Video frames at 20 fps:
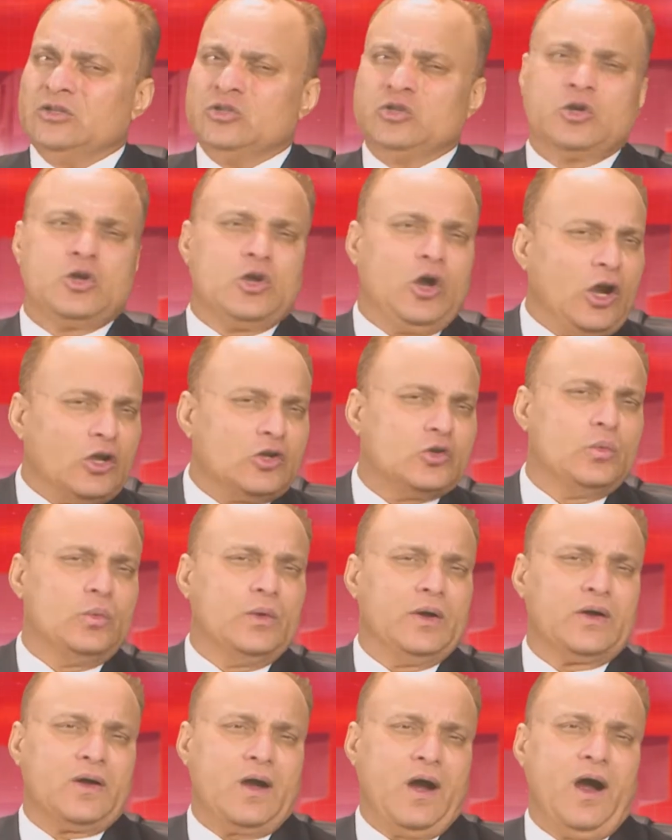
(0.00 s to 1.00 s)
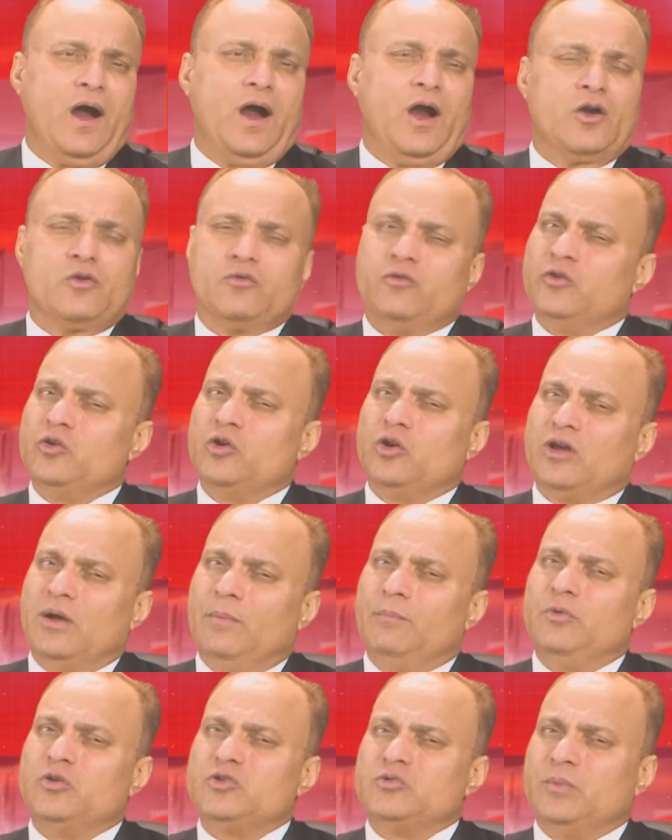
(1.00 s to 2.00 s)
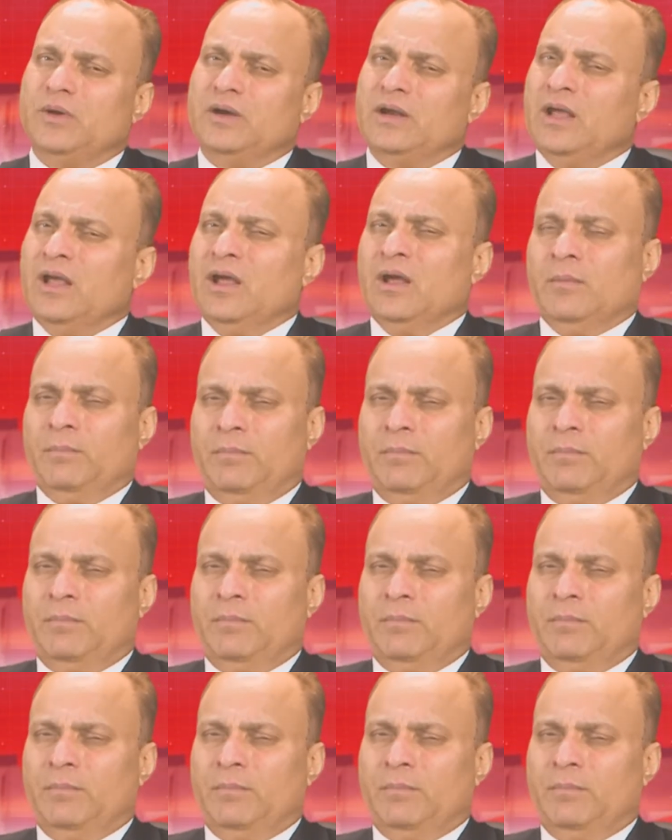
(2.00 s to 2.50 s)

You've got to work hard for your accomplishment.